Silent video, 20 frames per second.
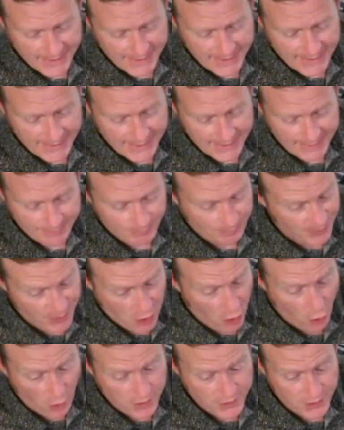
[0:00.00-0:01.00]

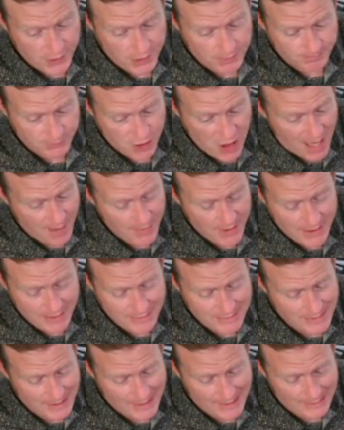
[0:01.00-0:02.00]
The courts are
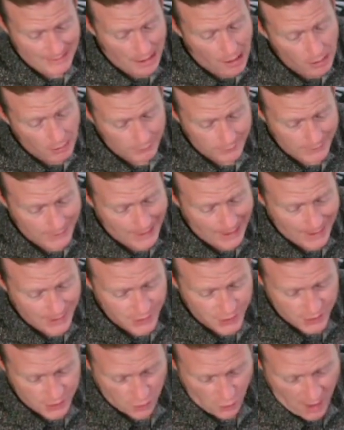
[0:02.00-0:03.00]
chiming in saying, no, you
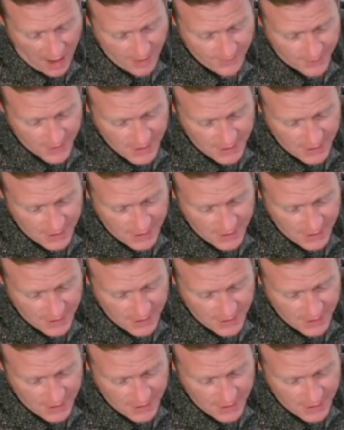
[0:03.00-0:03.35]
can't just